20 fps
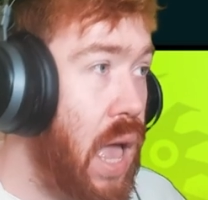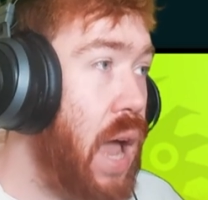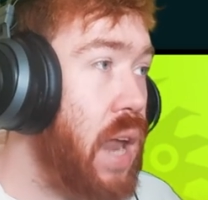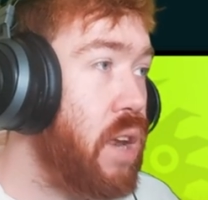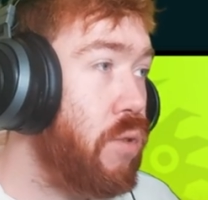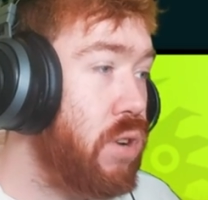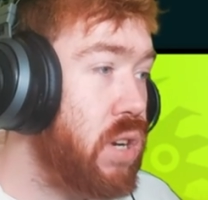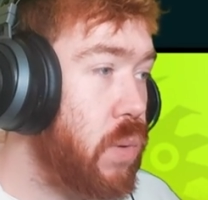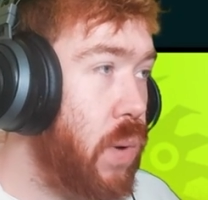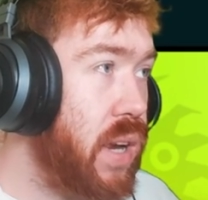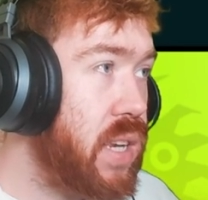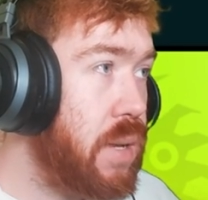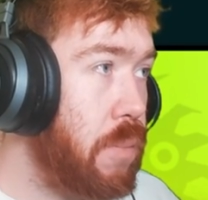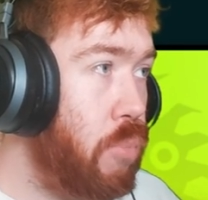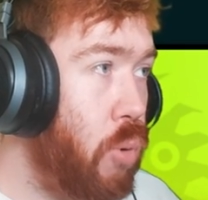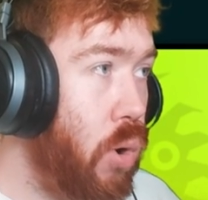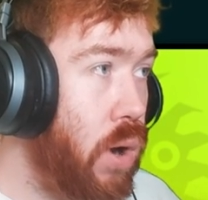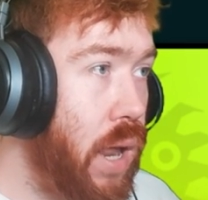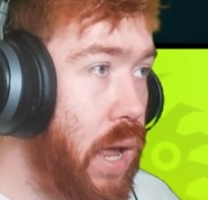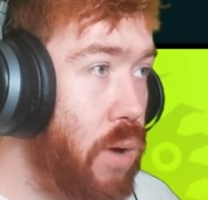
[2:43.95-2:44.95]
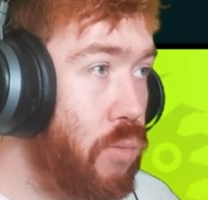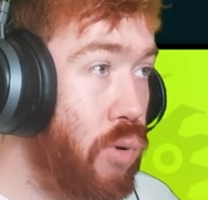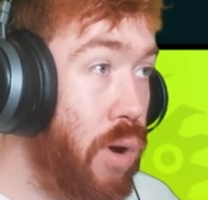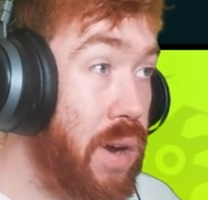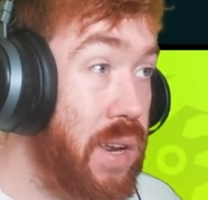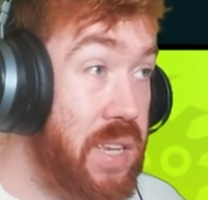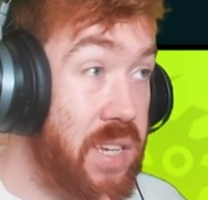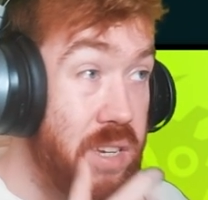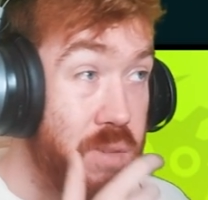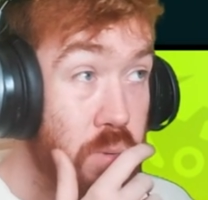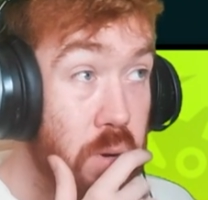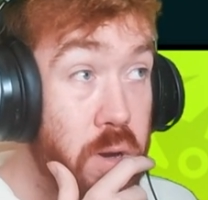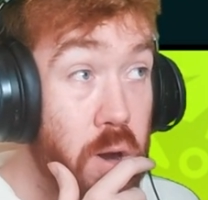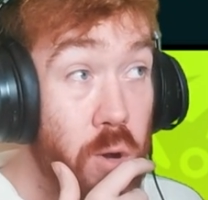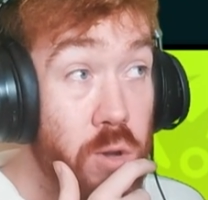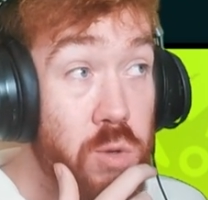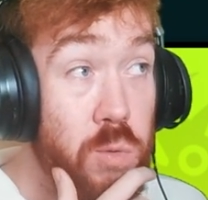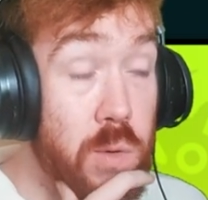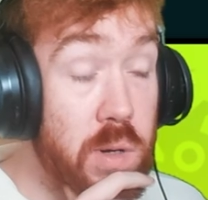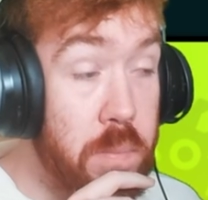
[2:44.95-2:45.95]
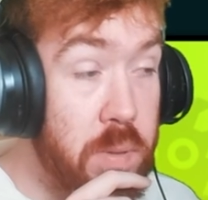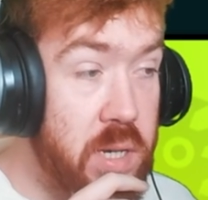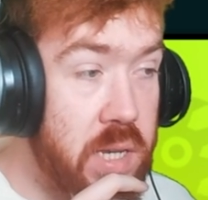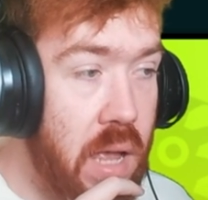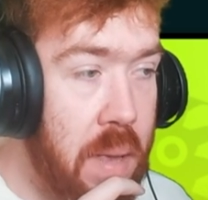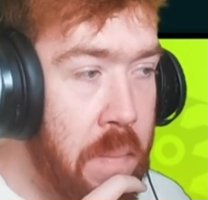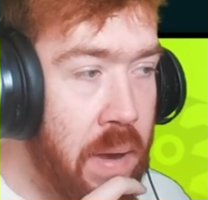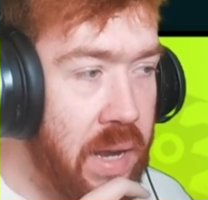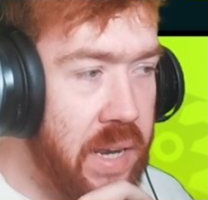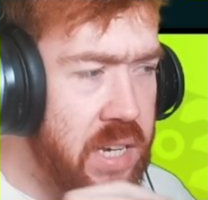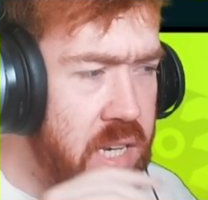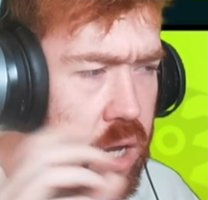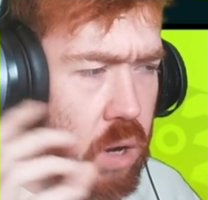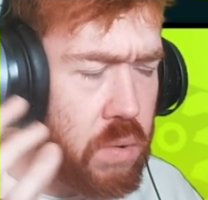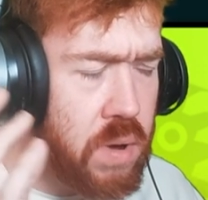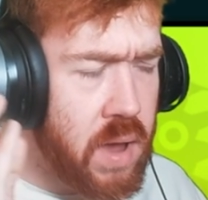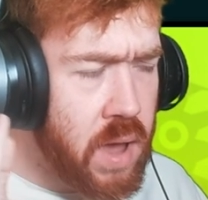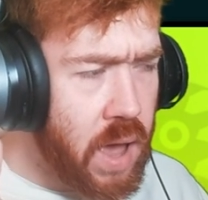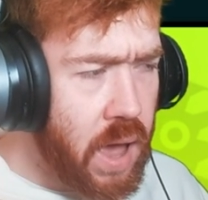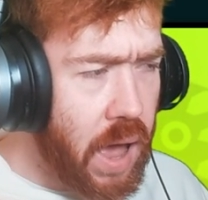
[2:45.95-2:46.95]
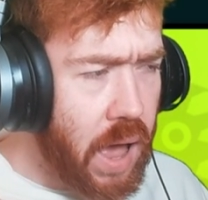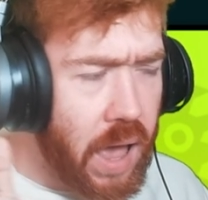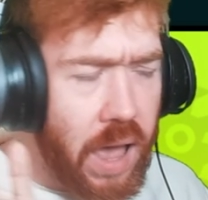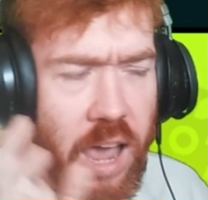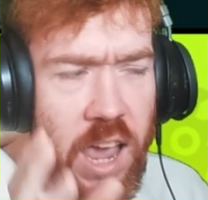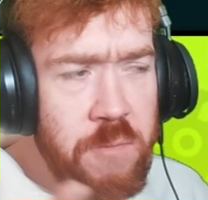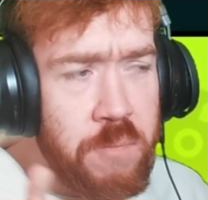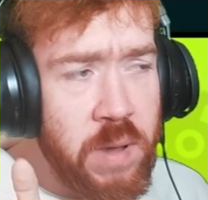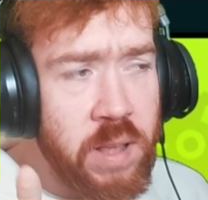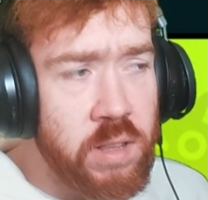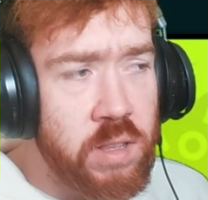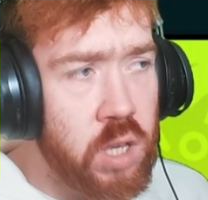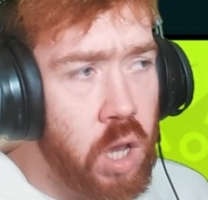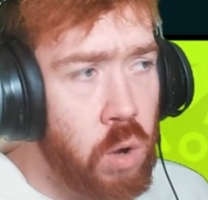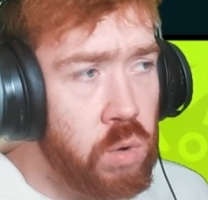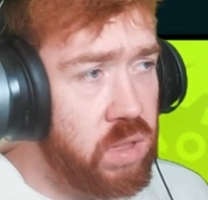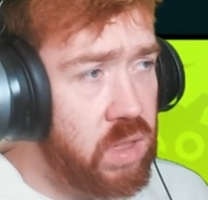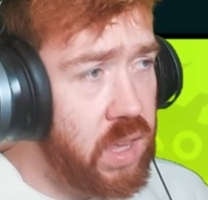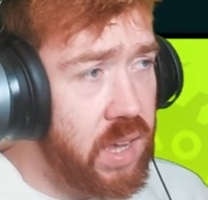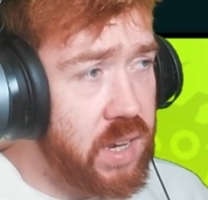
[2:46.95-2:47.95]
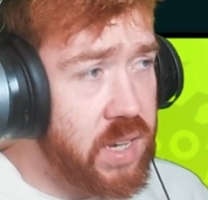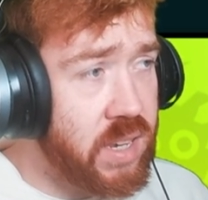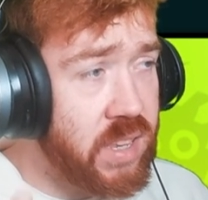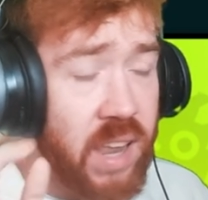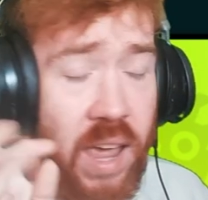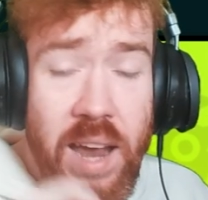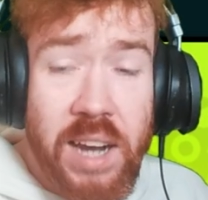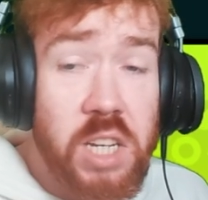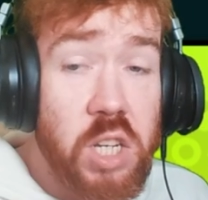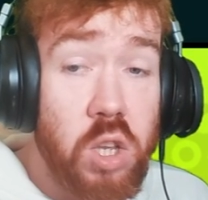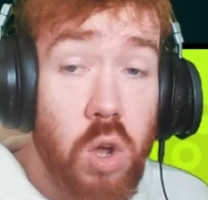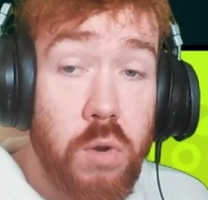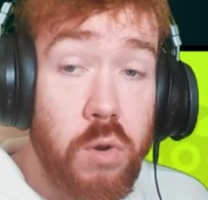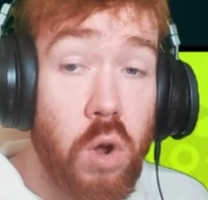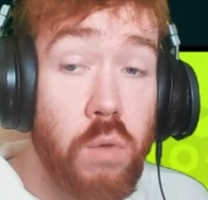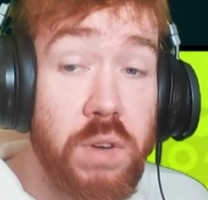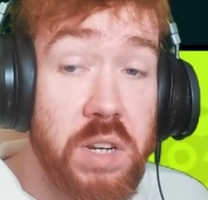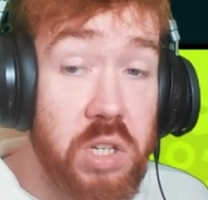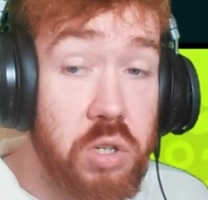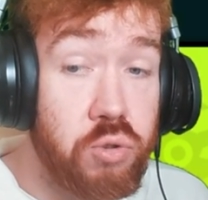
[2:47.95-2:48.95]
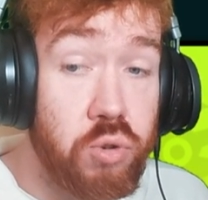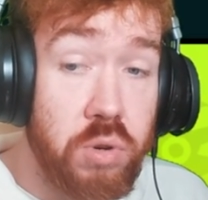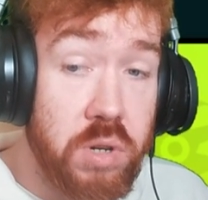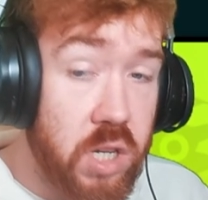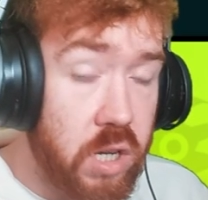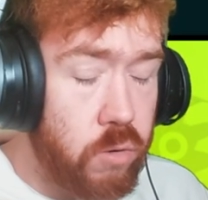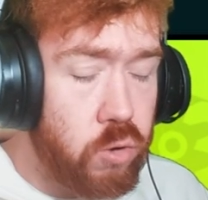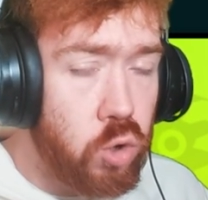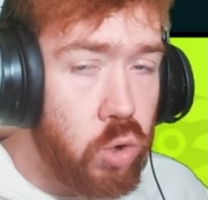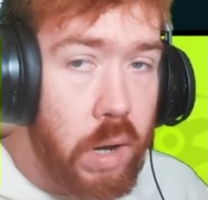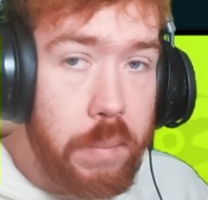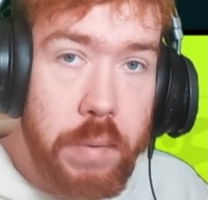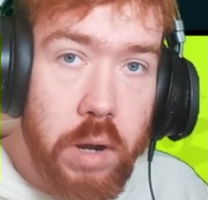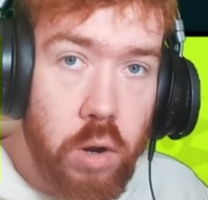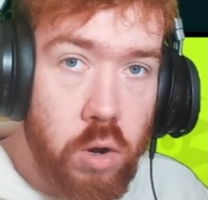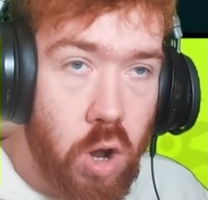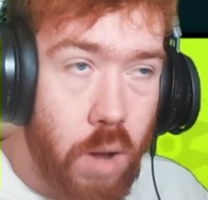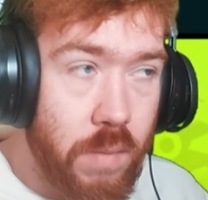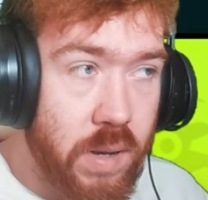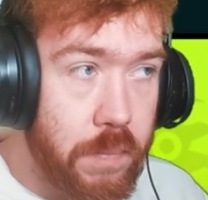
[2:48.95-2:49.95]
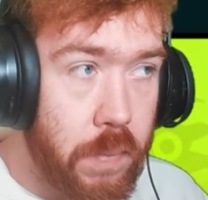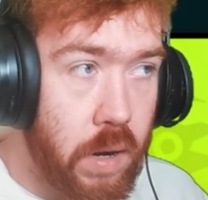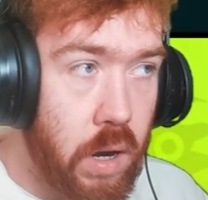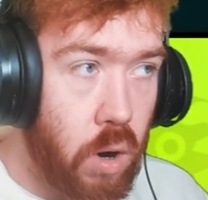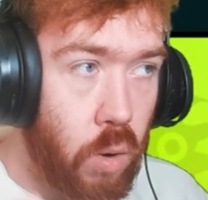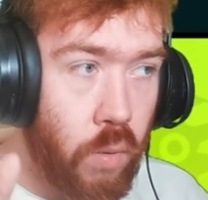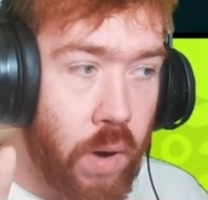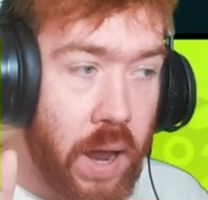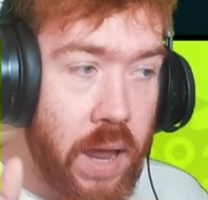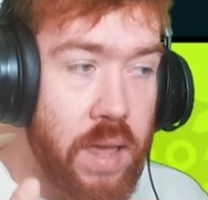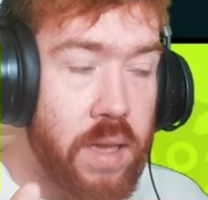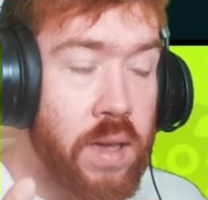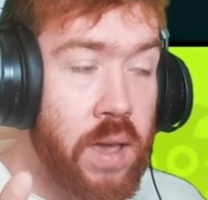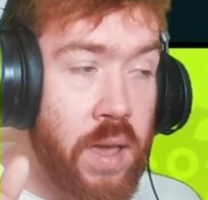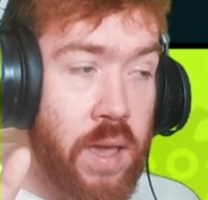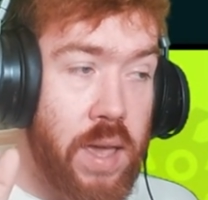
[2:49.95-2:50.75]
And the reason why it's important later on is because we go towards Berserk Melee. So I've been told this, and I actually don't know if it's true, so do let me know in the comments below, right?